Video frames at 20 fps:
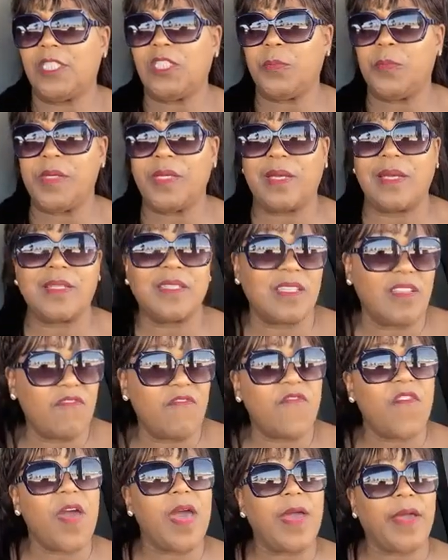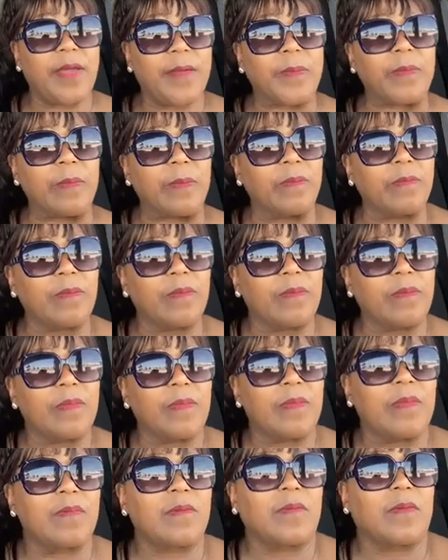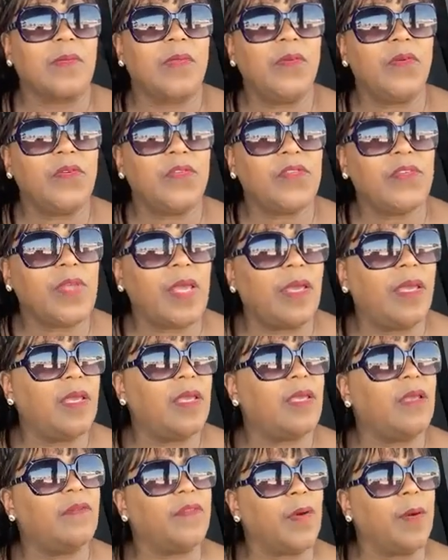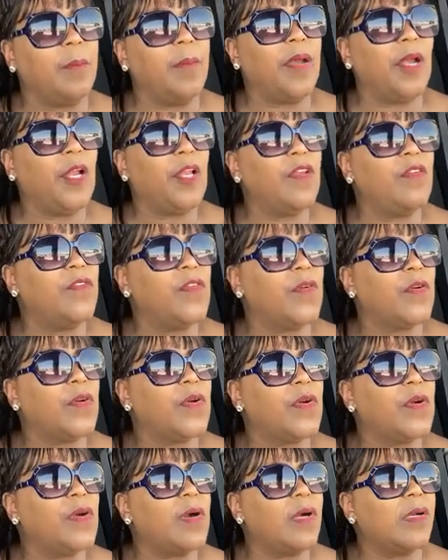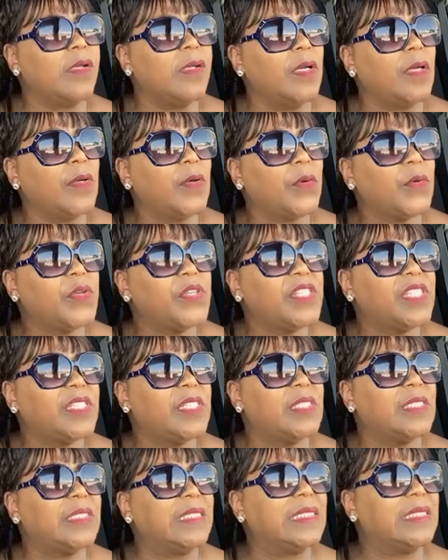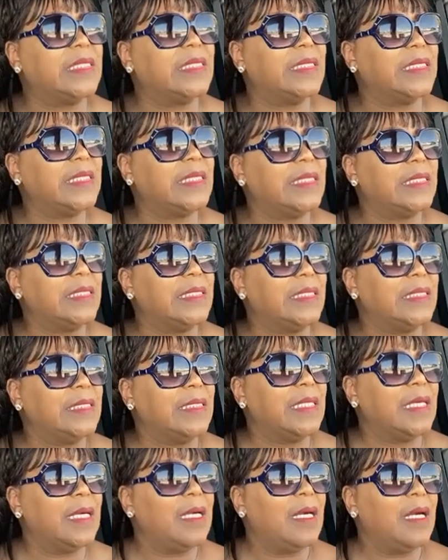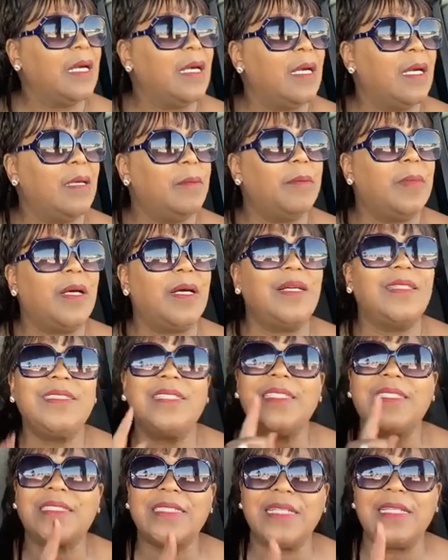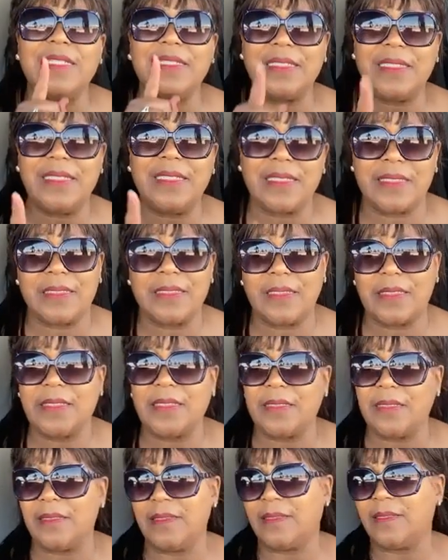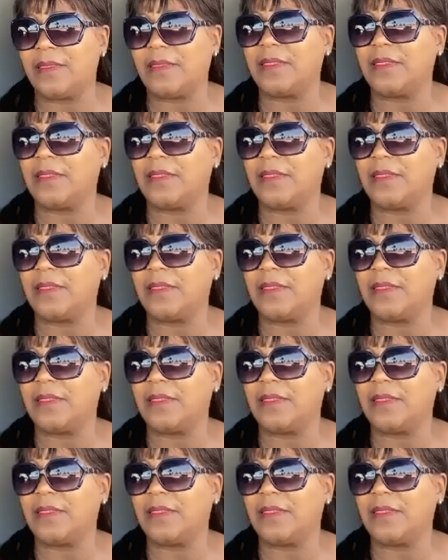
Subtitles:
just because of the fact you're saved or a believer or you're a Christian, understand this.